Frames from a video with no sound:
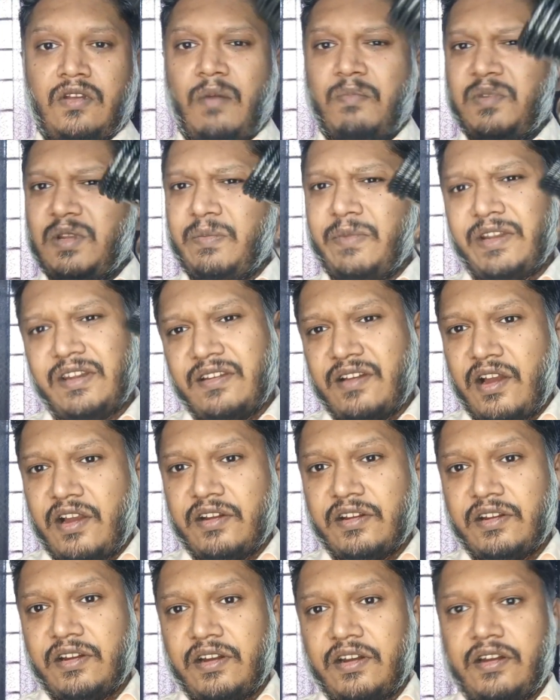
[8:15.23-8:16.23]
compliment
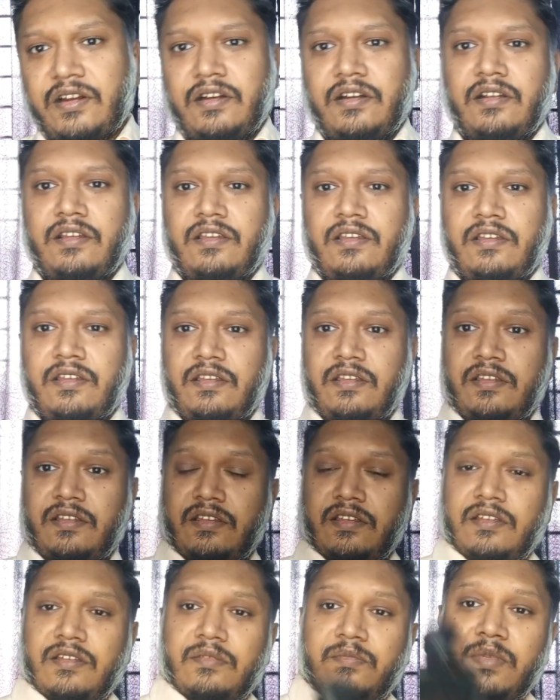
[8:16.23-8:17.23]
garner,
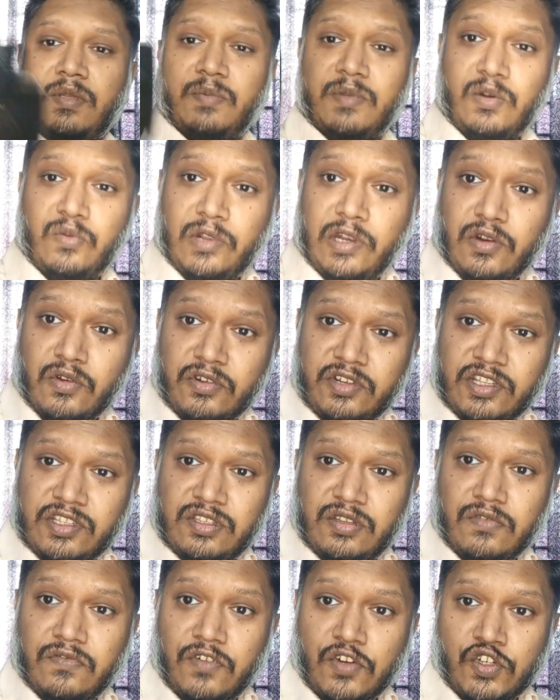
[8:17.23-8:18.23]
people will
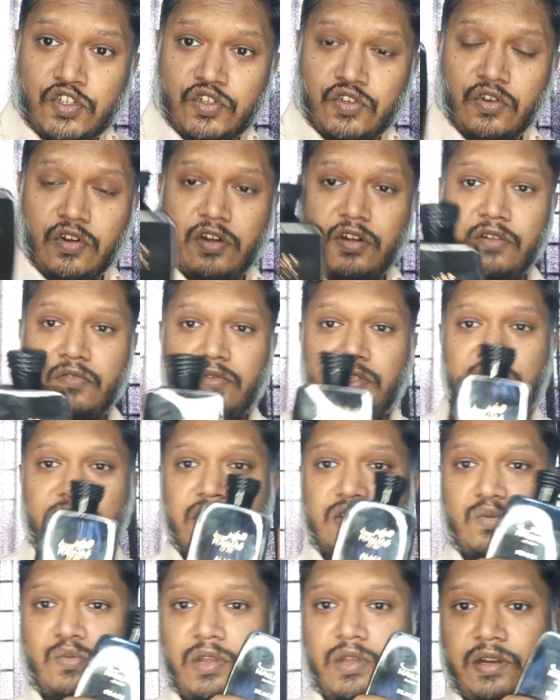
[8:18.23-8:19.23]
notice you for sure with
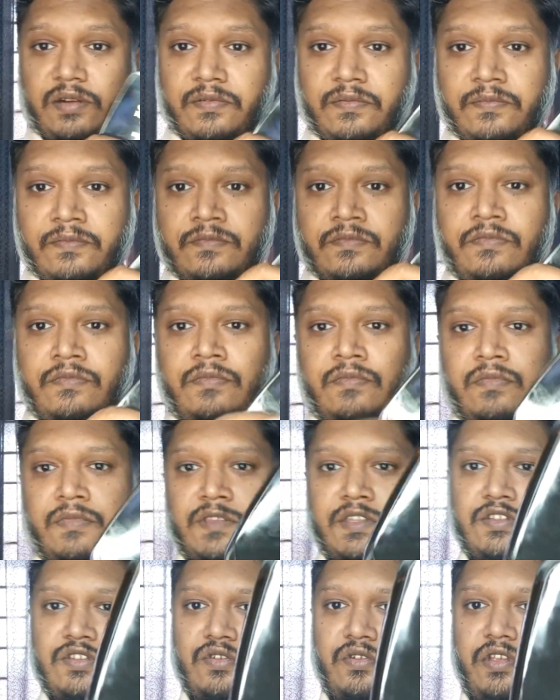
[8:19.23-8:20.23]
this one.
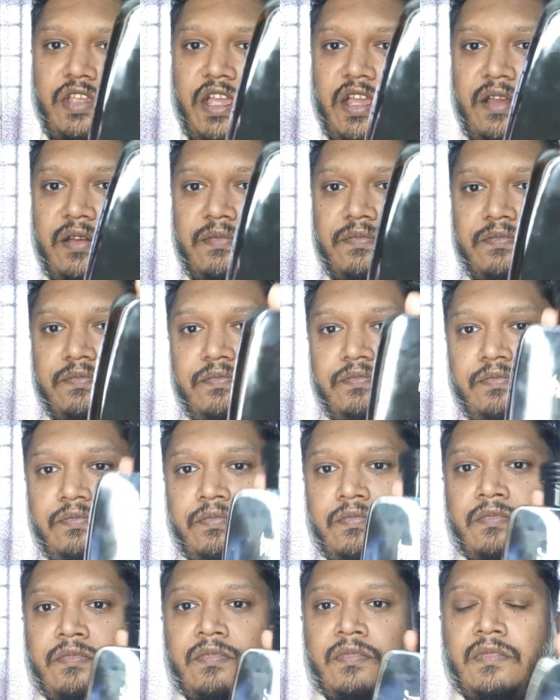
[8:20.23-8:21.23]
So yeah,
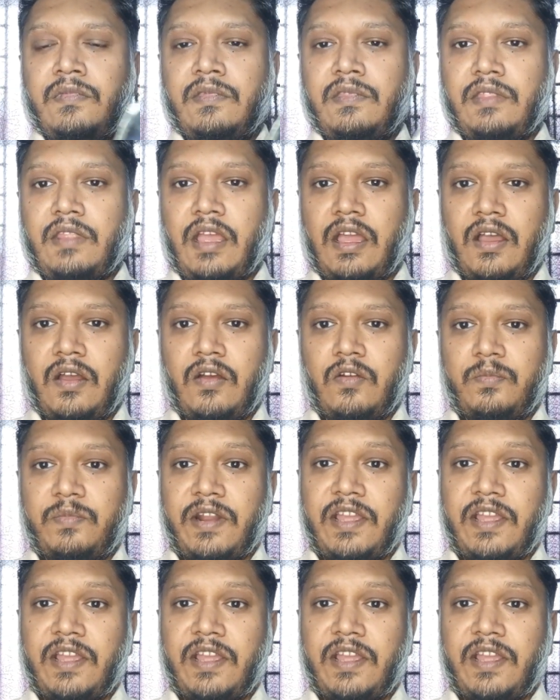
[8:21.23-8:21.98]
now